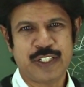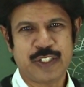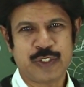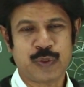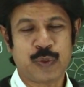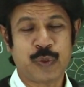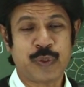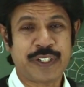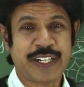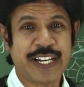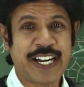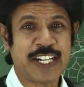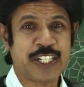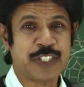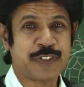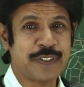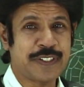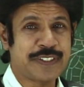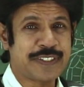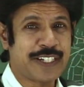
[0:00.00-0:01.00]
So
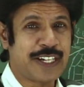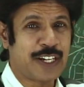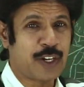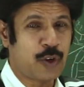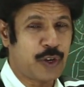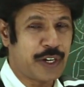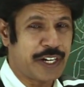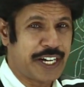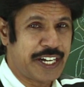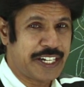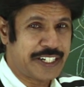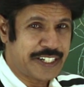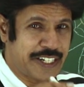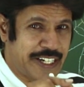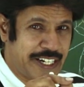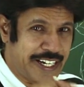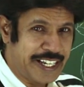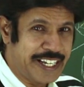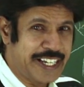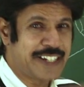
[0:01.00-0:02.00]
transversely
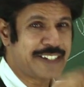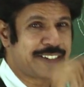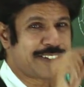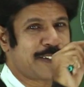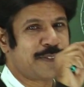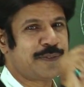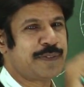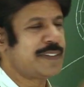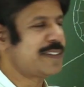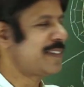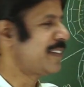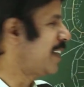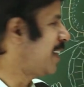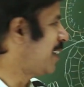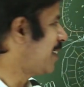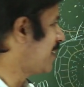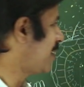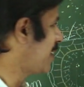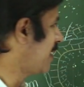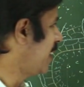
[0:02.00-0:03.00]
elongated layers of the
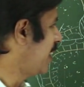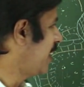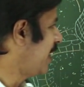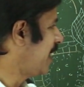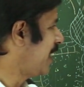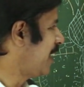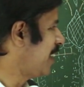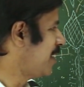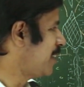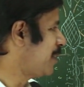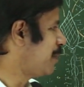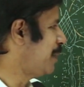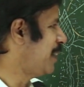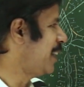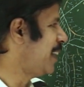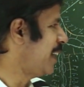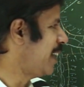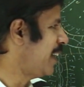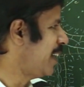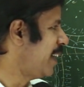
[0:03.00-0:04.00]
cells, it is
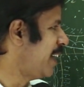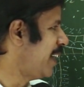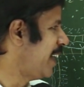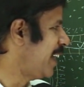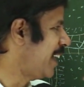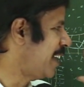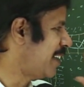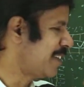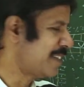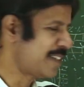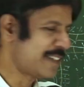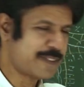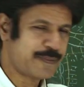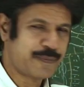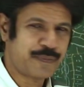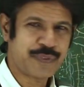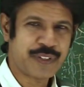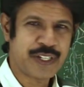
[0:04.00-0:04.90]
middle layers.